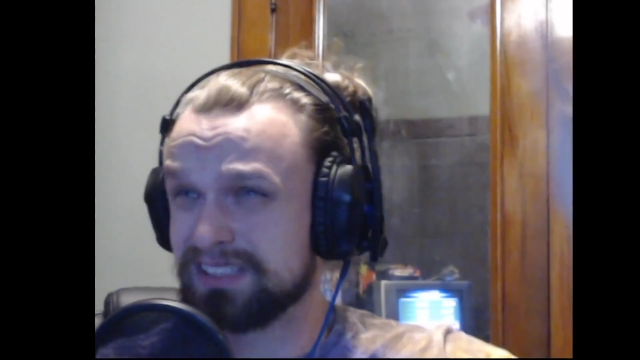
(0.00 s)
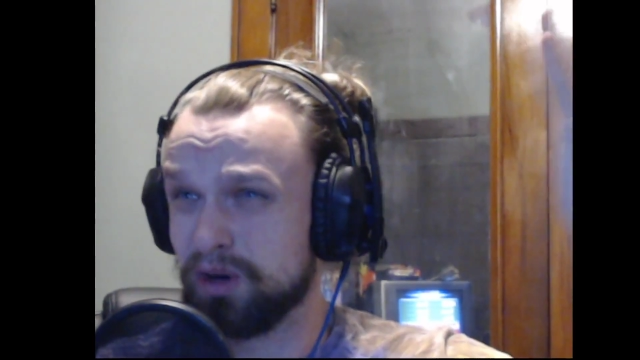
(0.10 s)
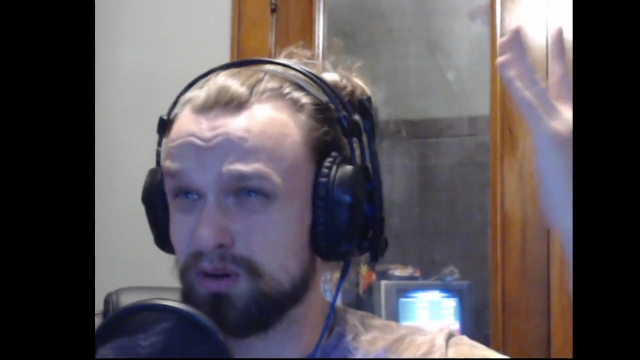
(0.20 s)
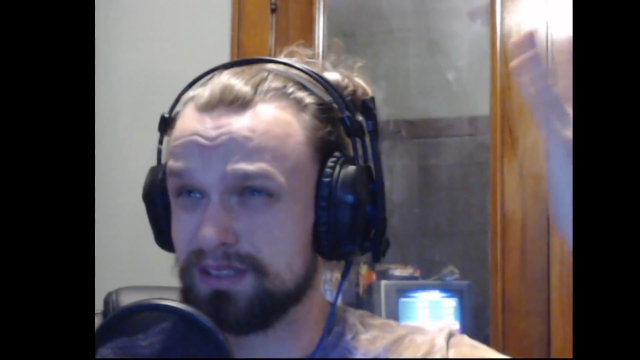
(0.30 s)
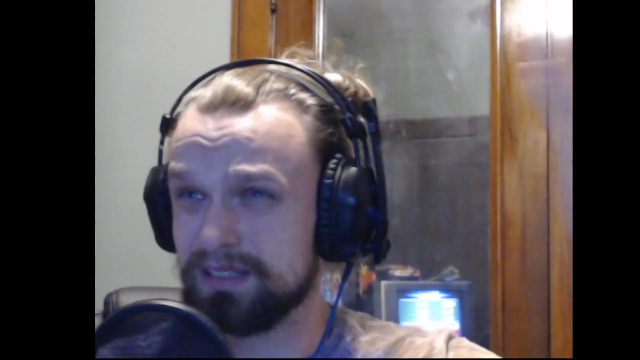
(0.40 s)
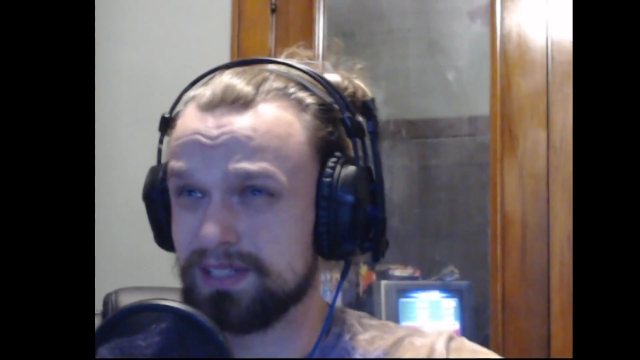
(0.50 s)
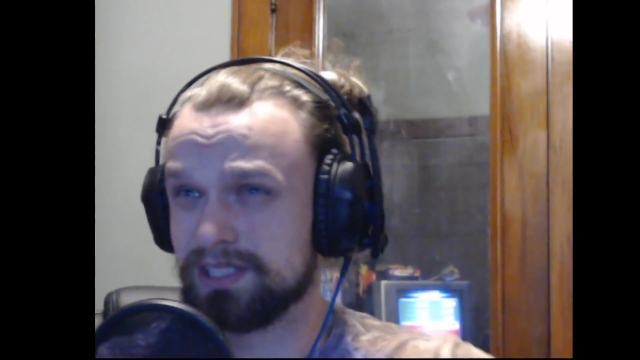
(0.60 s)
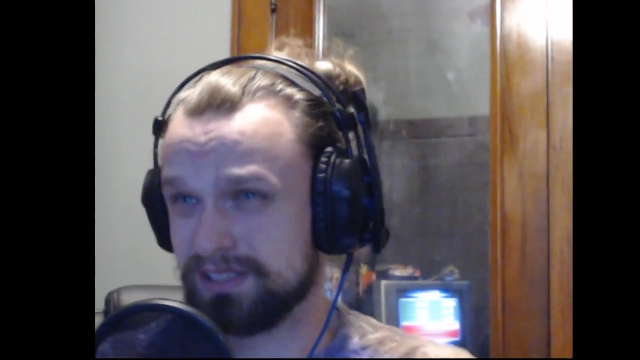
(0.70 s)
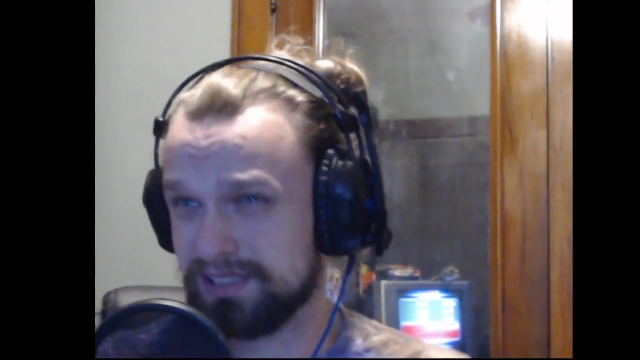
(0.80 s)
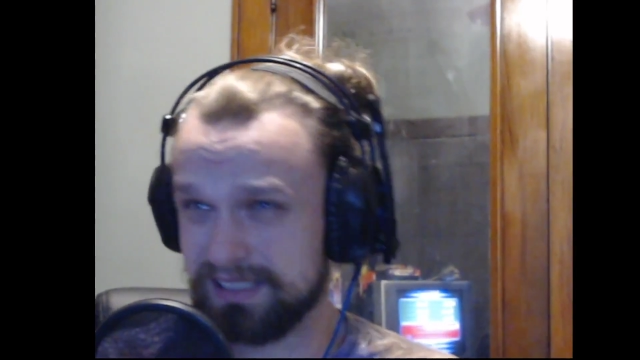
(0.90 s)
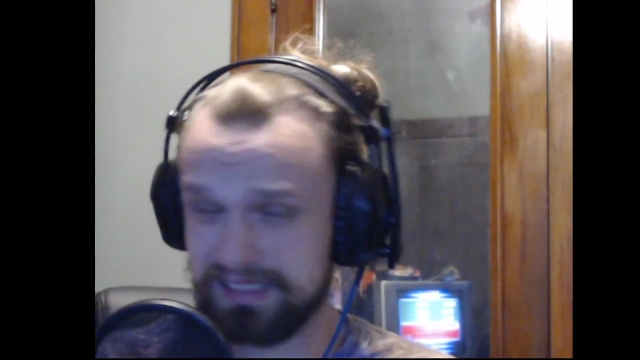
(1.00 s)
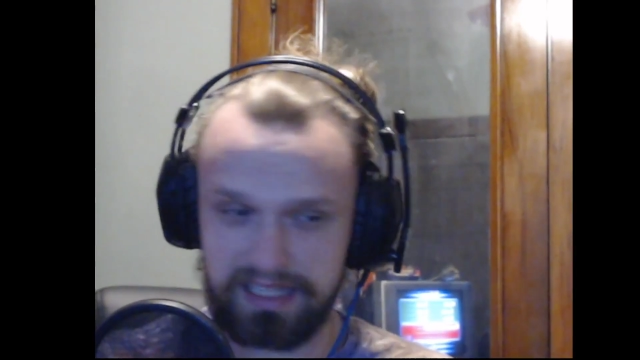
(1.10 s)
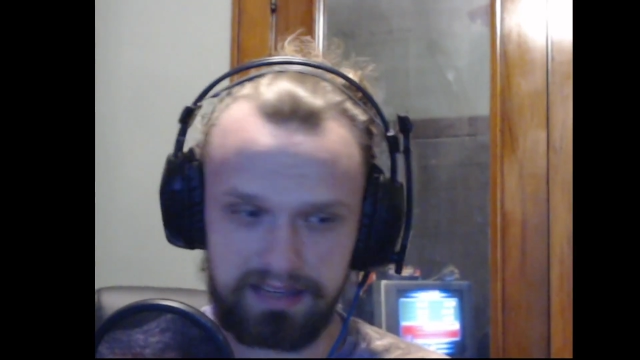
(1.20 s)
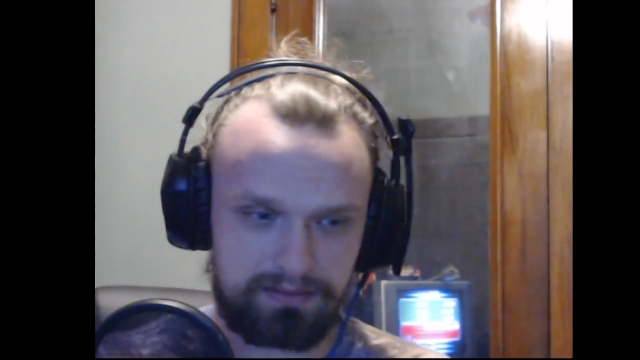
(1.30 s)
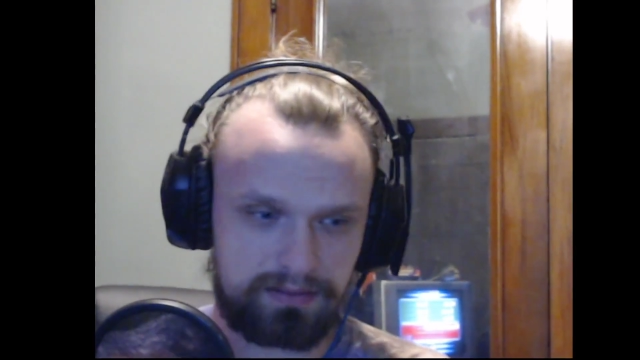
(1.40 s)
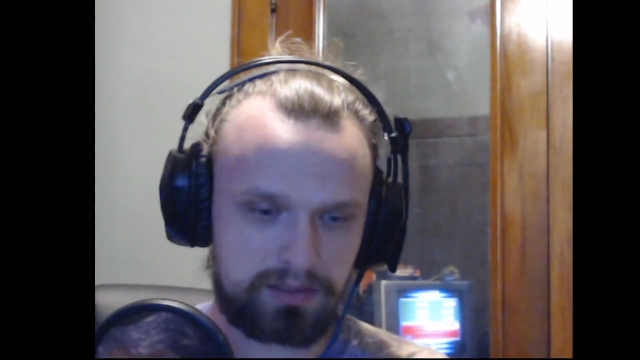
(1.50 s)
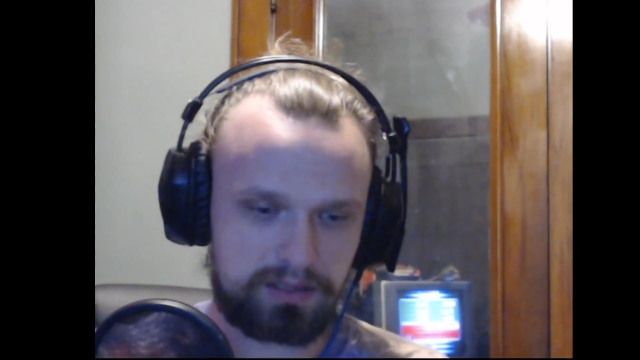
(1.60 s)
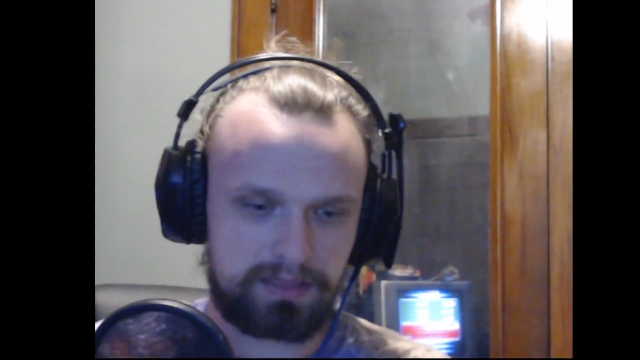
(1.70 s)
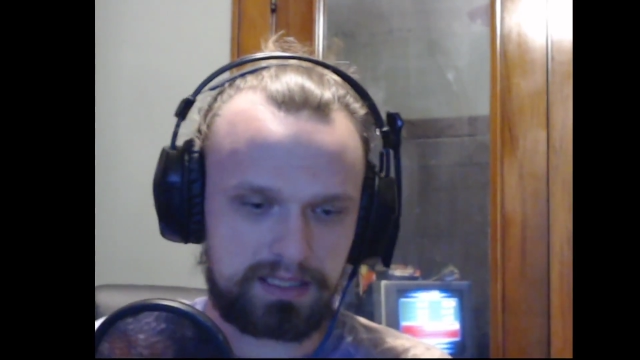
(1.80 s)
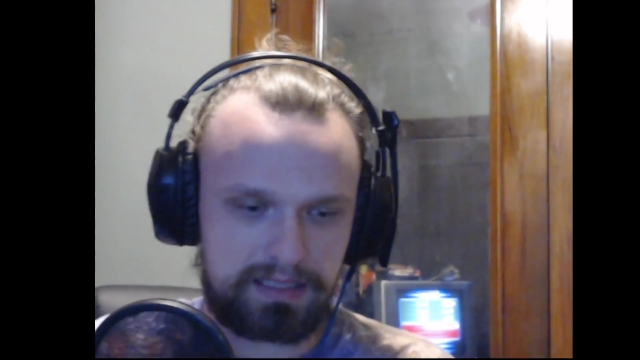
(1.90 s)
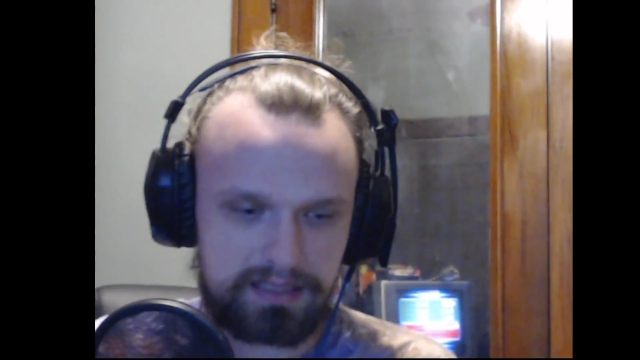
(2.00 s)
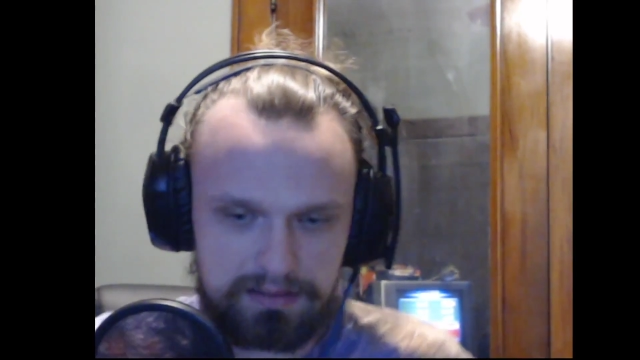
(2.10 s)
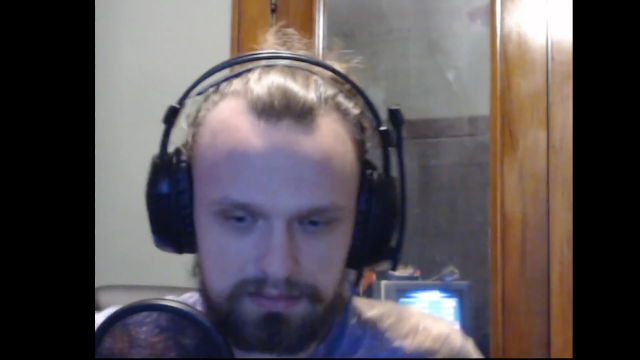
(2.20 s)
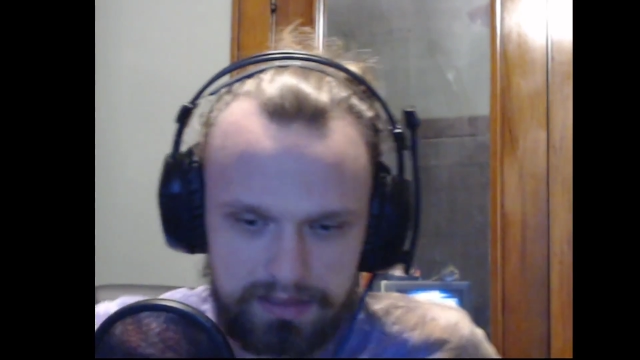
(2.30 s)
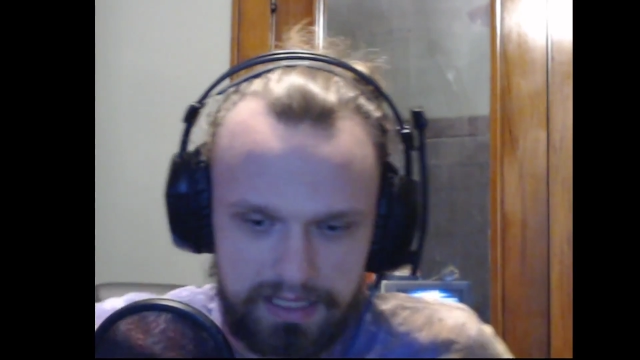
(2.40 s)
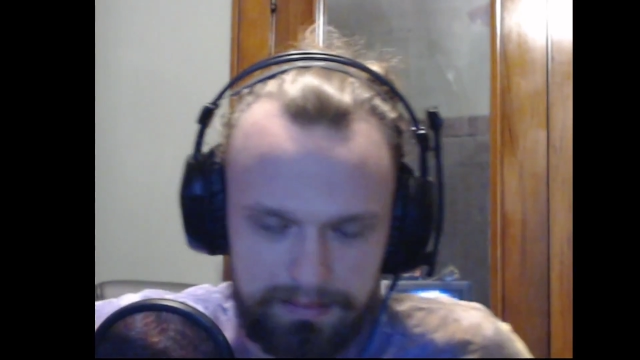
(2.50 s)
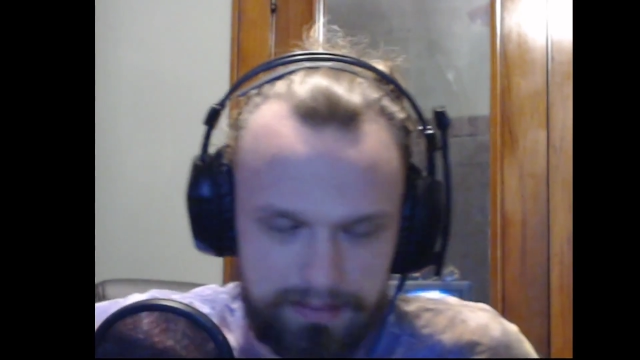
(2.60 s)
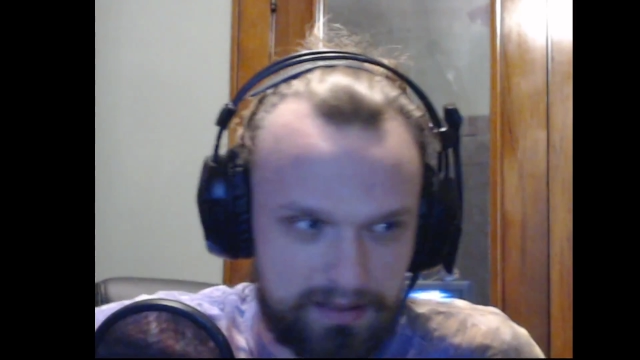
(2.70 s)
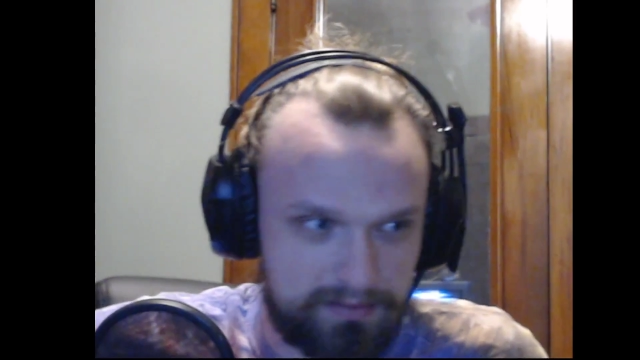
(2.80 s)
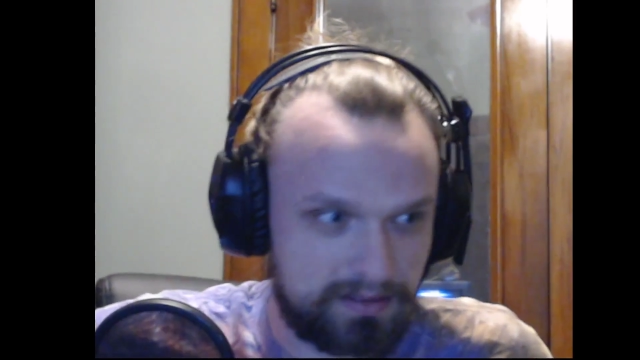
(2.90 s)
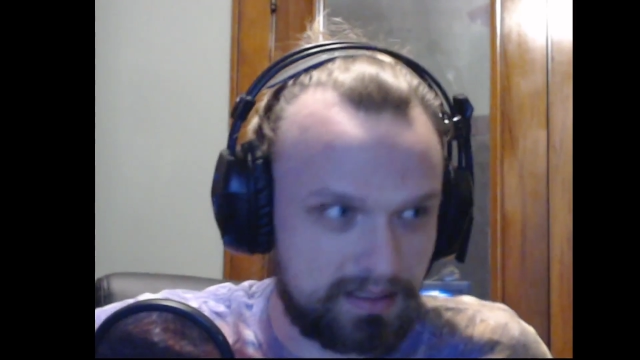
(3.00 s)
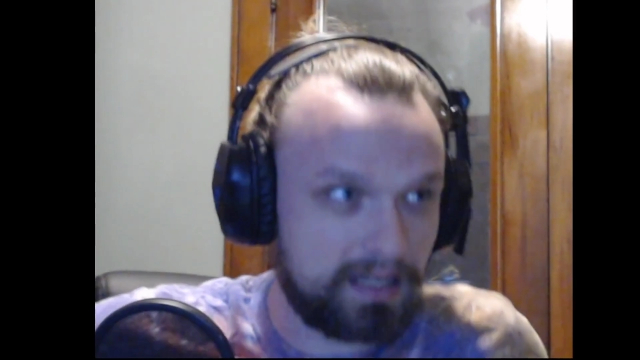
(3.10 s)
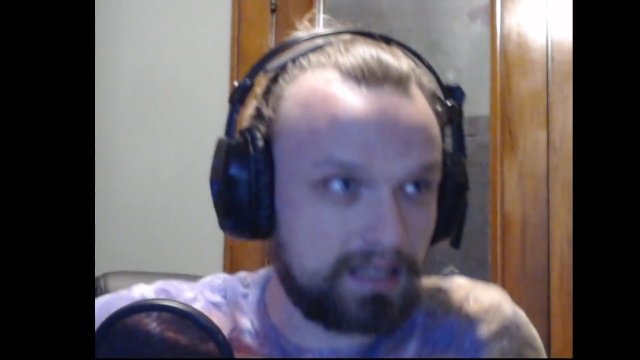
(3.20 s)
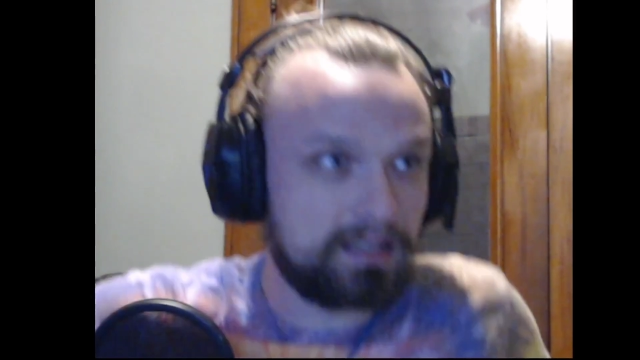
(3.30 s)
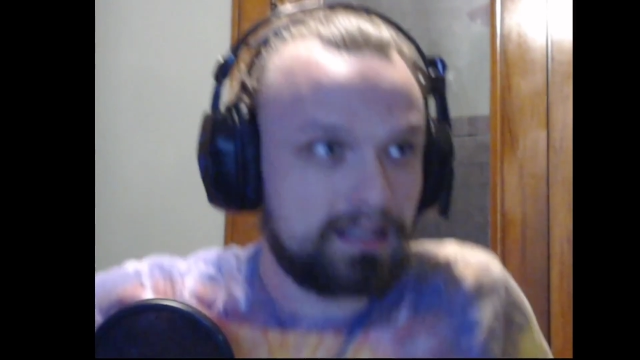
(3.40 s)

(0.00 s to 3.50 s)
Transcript: only versions of this game for more money than what I paid for that.